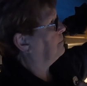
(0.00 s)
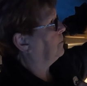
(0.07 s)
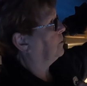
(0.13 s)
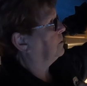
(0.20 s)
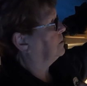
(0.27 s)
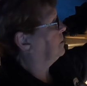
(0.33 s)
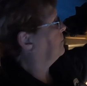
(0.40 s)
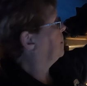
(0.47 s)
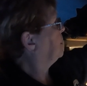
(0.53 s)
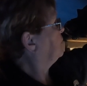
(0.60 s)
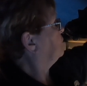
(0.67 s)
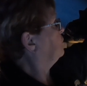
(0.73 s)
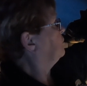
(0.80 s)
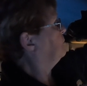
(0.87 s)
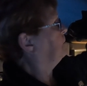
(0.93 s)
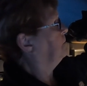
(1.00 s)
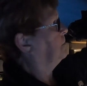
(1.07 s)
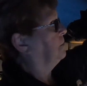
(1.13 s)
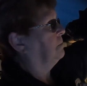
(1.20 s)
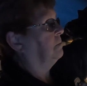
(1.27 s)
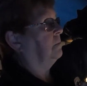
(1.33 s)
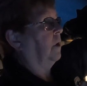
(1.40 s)
on, so I can just
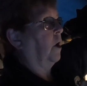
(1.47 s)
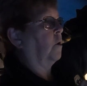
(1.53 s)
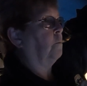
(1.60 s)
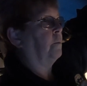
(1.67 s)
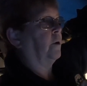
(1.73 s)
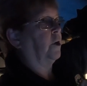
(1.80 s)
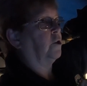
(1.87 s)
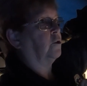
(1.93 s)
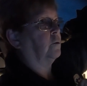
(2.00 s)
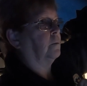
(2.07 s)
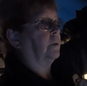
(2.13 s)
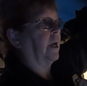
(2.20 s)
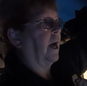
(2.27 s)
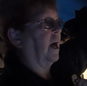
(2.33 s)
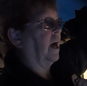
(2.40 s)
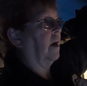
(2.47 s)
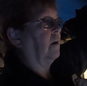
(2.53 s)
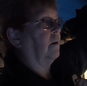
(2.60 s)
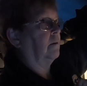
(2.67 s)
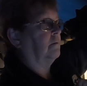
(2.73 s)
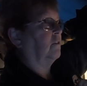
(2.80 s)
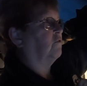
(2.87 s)
open it up and get out.
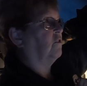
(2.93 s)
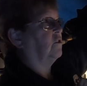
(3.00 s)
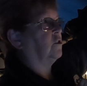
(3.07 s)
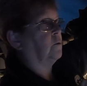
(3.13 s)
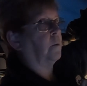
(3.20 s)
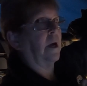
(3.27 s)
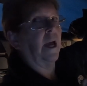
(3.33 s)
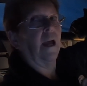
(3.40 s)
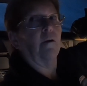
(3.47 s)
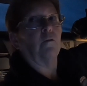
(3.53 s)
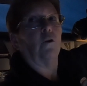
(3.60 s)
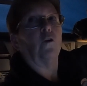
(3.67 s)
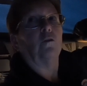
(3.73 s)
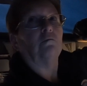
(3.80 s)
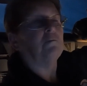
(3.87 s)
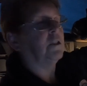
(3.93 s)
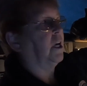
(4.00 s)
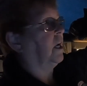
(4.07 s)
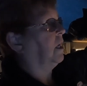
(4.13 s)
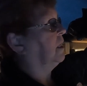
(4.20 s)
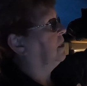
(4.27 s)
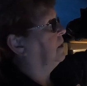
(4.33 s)
So you can get hold of your old
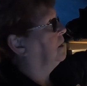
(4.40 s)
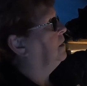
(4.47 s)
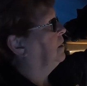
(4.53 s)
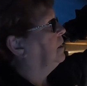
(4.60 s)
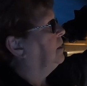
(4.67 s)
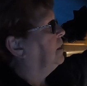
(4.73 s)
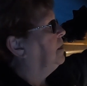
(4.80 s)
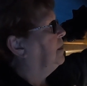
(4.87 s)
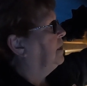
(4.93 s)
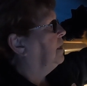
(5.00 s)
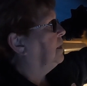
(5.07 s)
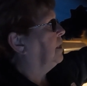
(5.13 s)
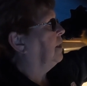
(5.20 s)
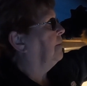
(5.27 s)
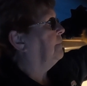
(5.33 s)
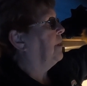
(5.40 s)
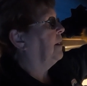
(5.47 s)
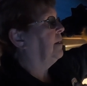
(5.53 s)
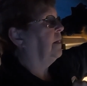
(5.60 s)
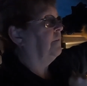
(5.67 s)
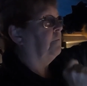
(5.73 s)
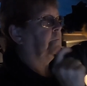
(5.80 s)
clothes. Yeah. Yeah,
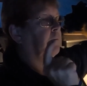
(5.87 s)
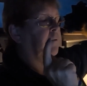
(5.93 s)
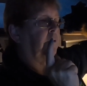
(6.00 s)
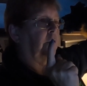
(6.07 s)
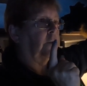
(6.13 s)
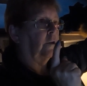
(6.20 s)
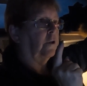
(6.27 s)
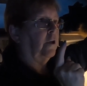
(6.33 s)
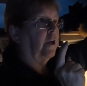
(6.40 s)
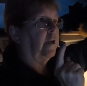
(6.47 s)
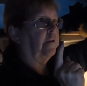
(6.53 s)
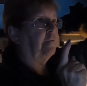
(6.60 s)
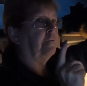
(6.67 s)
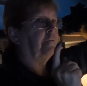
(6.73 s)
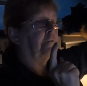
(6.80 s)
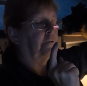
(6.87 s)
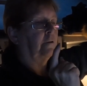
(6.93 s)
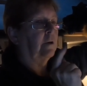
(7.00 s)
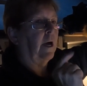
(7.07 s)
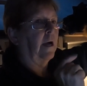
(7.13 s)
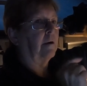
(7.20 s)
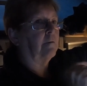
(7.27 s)
and if
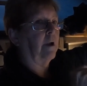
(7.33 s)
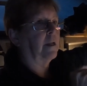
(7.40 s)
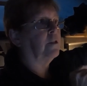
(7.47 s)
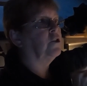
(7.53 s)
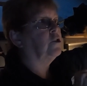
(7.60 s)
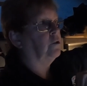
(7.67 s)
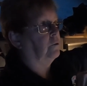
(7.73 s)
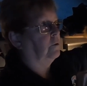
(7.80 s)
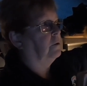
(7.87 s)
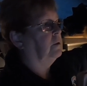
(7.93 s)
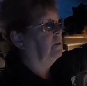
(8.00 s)
our grandson